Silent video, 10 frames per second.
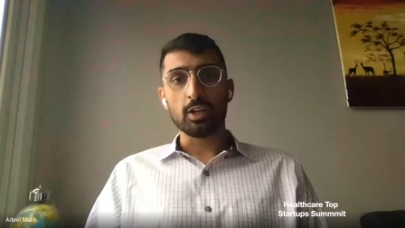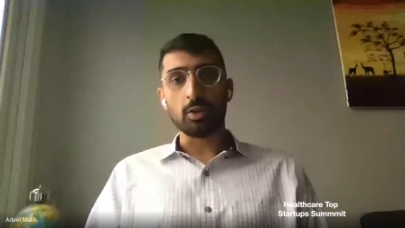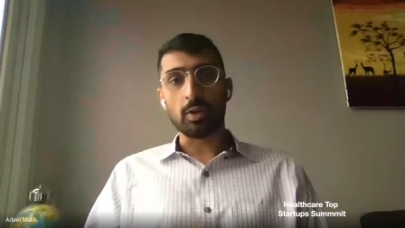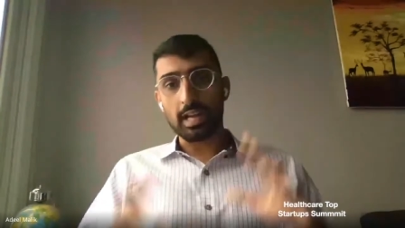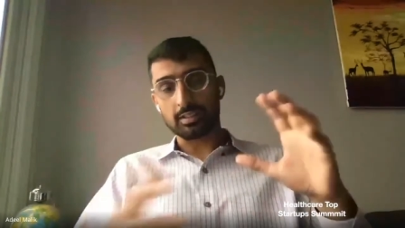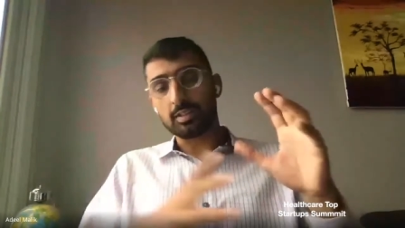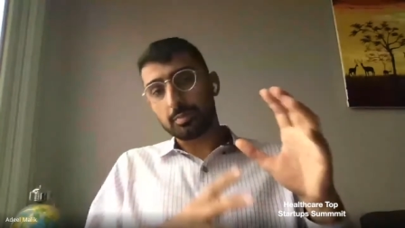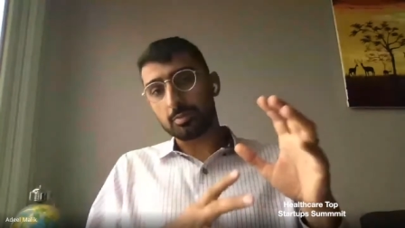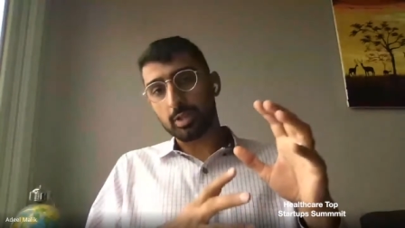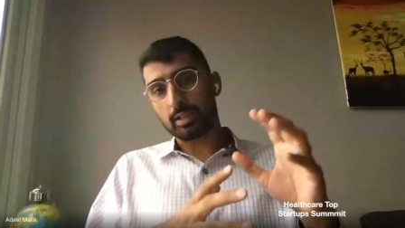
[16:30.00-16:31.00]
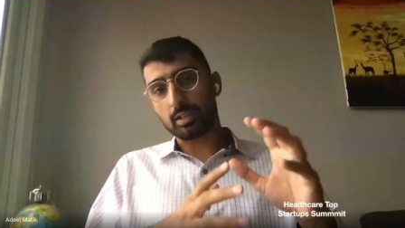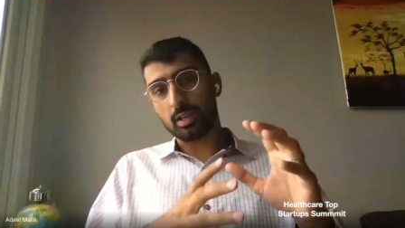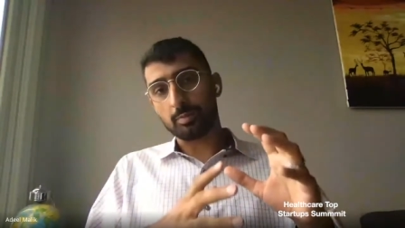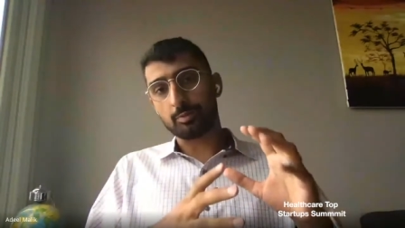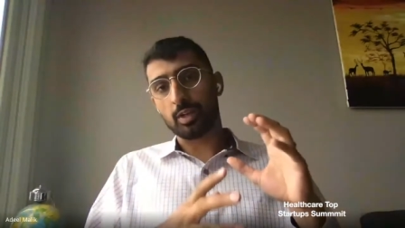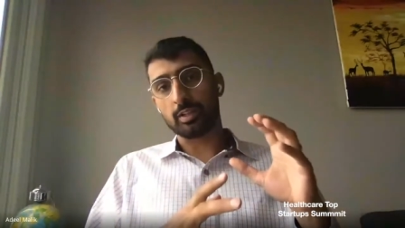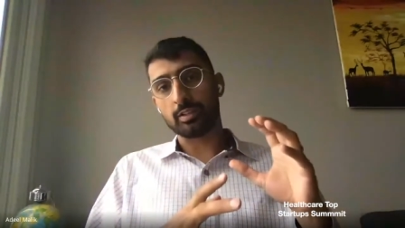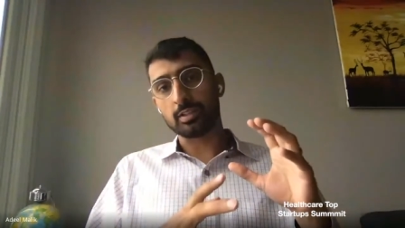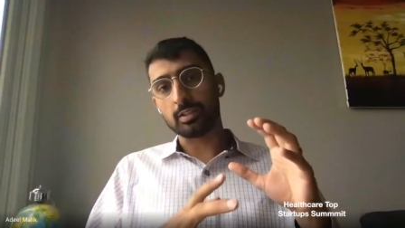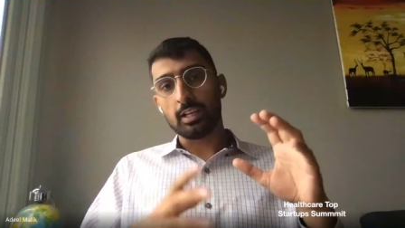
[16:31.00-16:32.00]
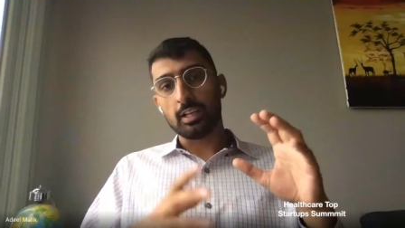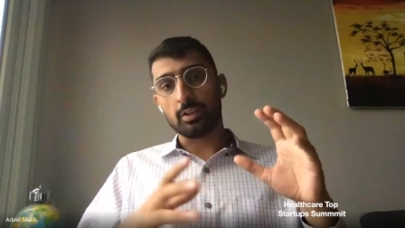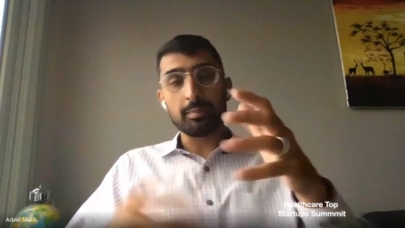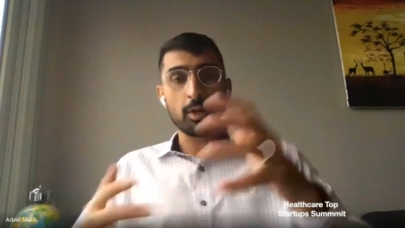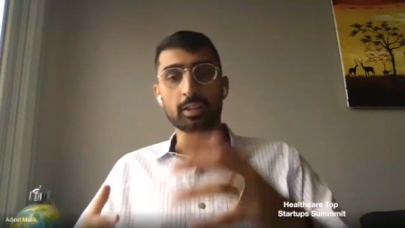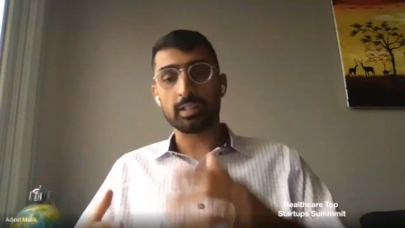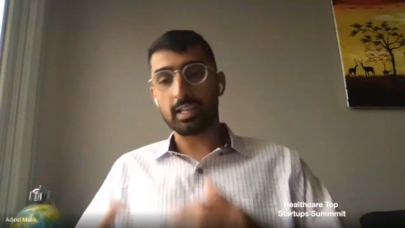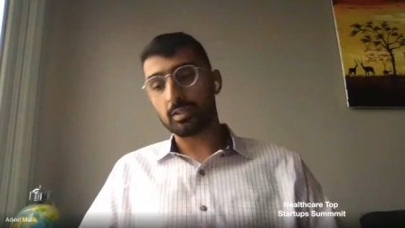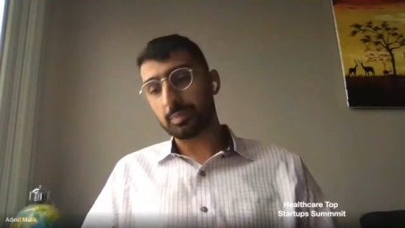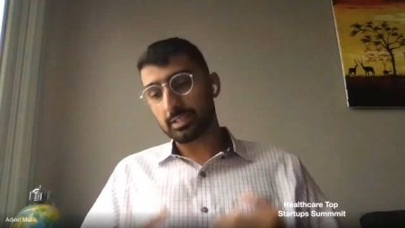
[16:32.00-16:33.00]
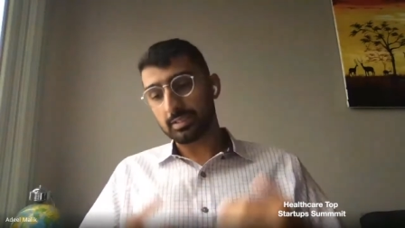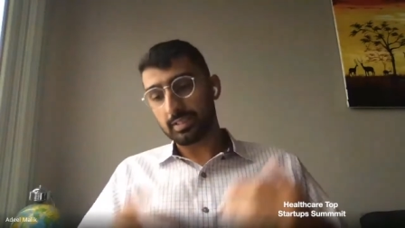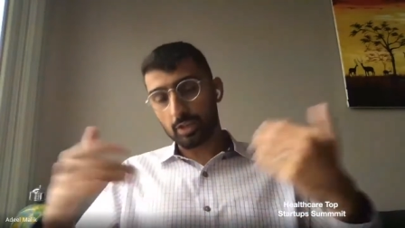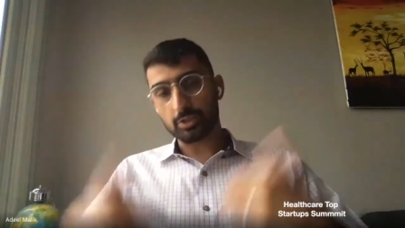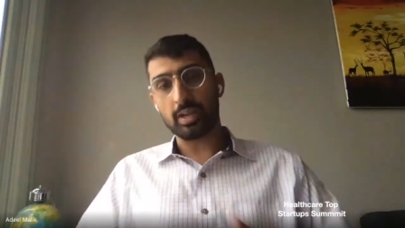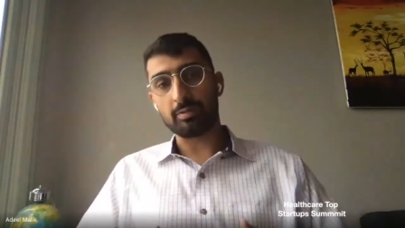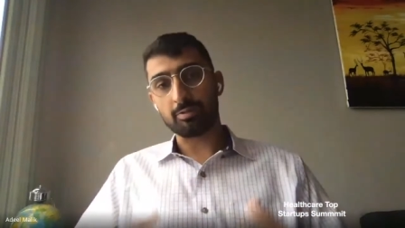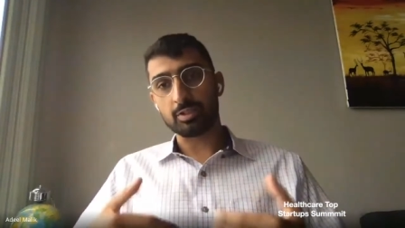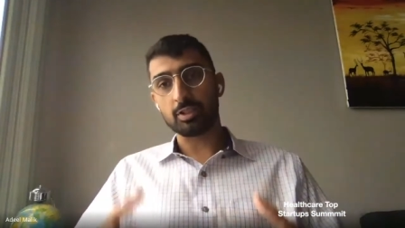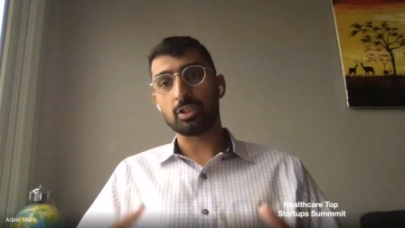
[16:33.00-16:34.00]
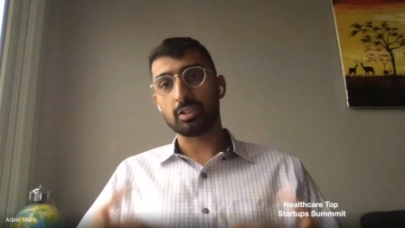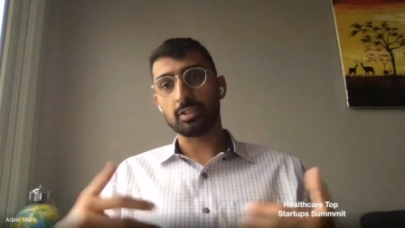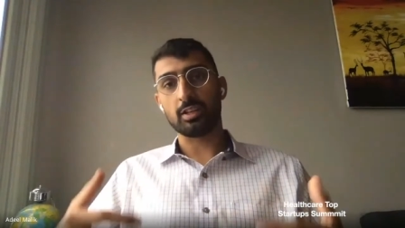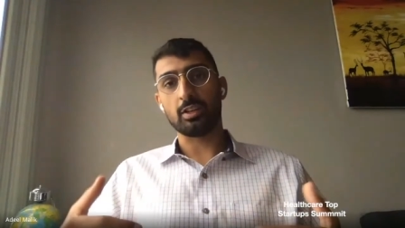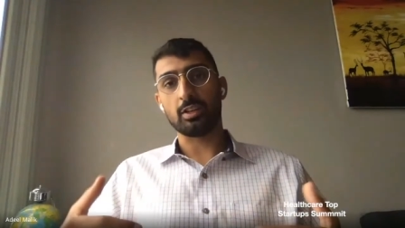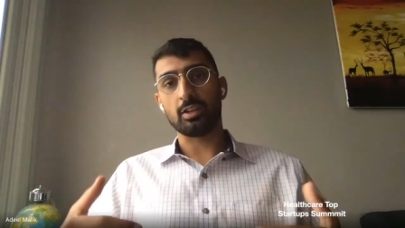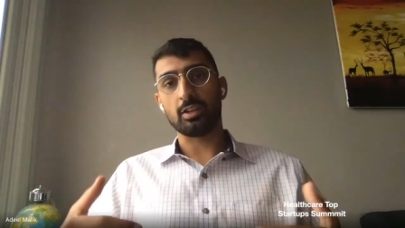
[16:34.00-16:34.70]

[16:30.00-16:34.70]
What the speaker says: who has a symptom checker up front, they monetize it because they also have physicians that are